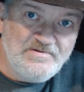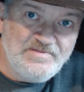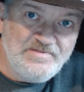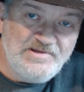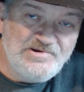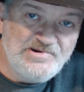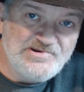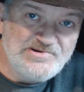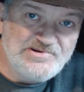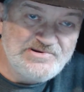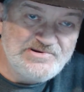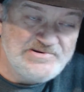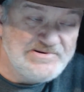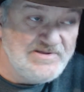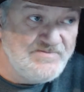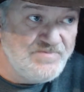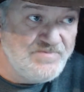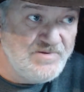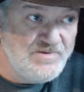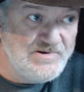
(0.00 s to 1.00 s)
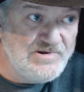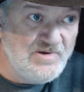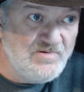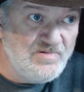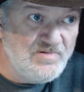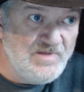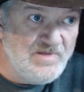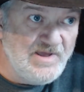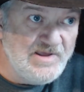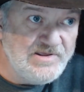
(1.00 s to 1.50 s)
They just simply
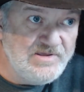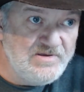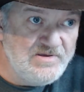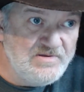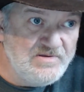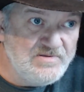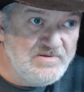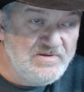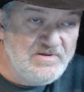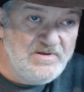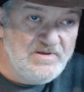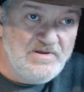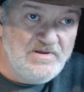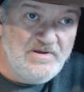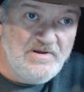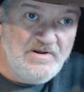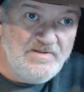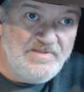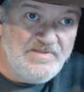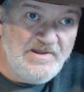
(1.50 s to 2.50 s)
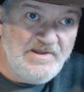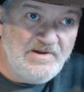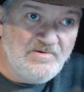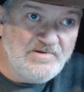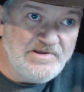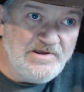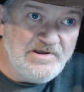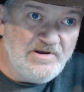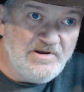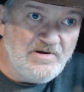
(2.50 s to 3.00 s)
don't like you. They
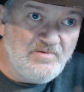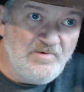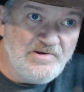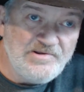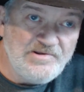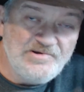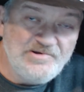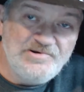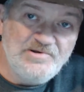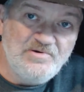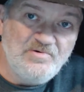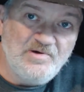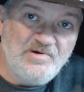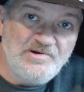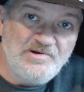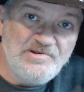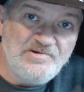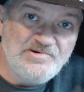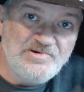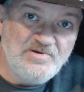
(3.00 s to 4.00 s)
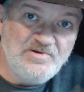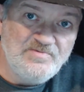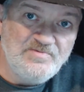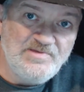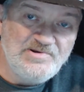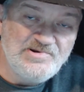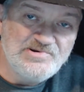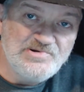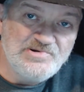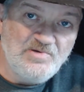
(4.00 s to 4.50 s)
don't care what you do on YouTube.
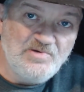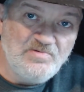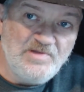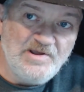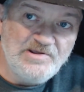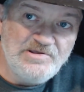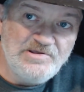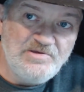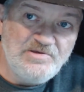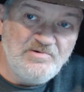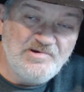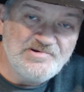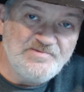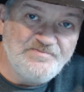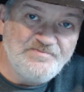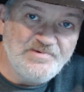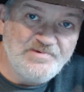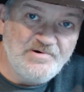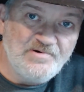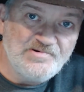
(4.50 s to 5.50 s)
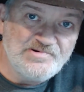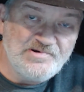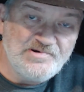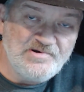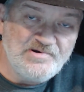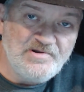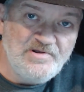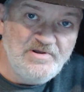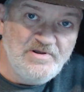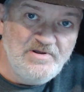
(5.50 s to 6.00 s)
They just don't like you as a
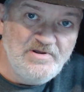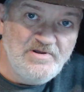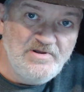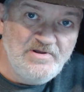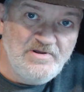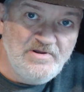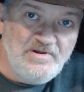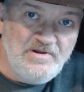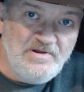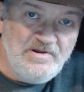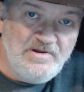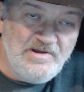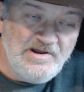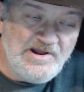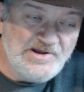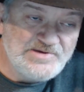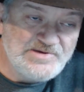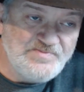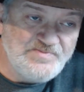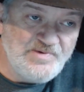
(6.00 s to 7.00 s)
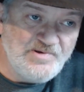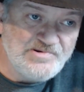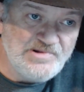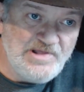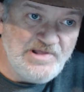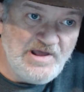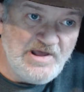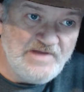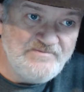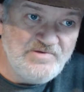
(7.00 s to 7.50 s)
person. And I suppose a
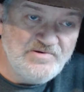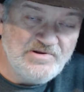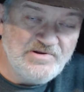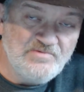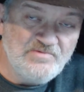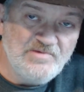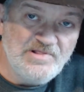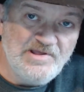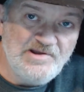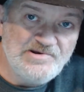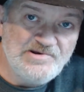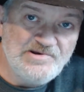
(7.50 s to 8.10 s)
lot of you can relate